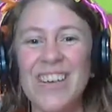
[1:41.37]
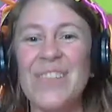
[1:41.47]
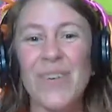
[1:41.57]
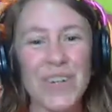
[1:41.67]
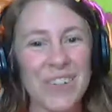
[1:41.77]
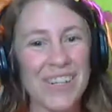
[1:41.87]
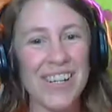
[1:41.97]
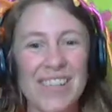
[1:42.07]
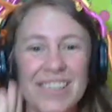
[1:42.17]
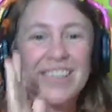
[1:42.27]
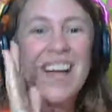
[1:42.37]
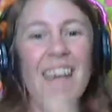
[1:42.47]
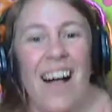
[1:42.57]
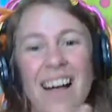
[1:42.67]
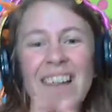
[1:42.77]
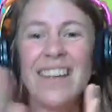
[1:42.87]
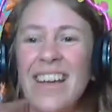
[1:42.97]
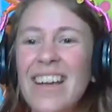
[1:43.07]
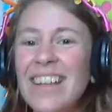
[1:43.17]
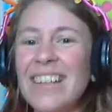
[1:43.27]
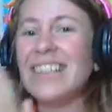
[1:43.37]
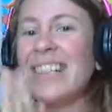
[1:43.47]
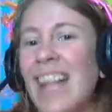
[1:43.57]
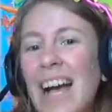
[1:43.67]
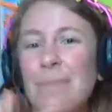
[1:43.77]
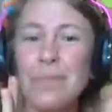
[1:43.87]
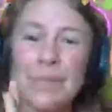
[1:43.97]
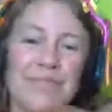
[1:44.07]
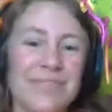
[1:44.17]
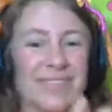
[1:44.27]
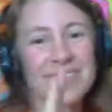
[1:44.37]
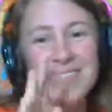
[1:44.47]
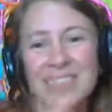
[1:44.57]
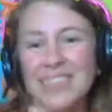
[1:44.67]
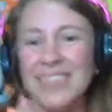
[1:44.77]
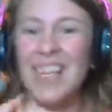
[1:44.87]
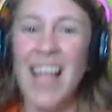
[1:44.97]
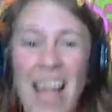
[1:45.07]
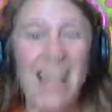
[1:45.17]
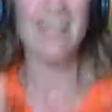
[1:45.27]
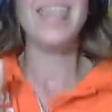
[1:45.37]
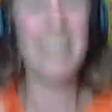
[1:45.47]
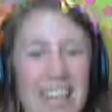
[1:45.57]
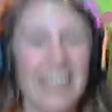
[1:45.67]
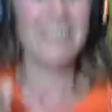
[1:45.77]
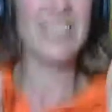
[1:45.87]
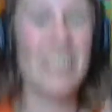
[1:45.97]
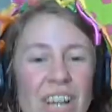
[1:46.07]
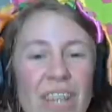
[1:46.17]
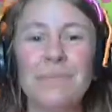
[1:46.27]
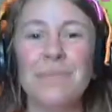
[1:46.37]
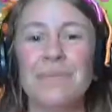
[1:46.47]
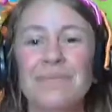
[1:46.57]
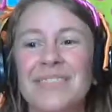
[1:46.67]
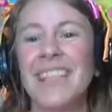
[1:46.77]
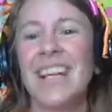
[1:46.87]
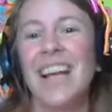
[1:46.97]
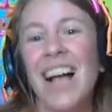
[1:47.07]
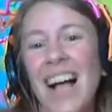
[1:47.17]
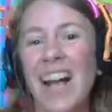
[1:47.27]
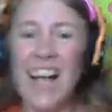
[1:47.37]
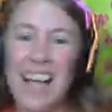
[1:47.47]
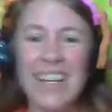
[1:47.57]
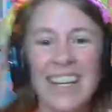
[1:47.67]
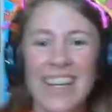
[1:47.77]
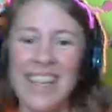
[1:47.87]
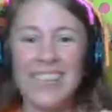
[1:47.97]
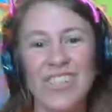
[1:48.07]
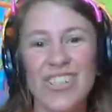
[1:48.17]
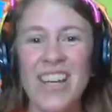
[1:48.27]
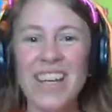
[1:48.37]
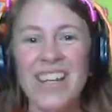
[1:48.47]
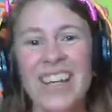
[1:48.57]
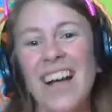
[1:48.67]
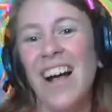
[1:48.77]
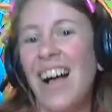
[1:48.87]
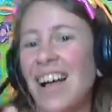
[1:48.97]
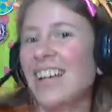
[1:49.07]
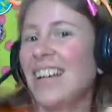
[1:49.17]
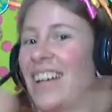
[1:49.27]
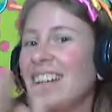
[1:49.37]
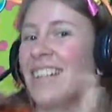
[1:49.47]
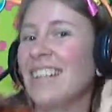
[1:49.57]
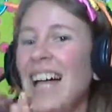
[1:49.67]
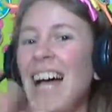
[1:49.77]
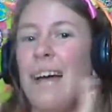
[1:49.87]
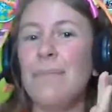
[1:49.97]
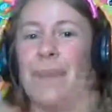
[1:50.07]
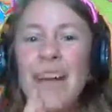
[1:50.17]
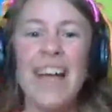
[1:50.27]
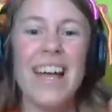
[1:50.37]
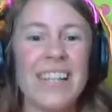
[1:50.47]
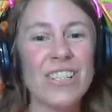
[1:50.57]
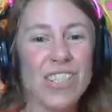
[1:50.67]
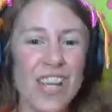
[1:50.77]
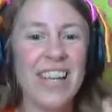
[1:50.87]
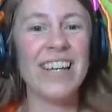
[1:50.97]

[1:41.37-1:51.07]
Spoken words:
One of our songs is I can clap, I can jump, I can shake, I can clap and shake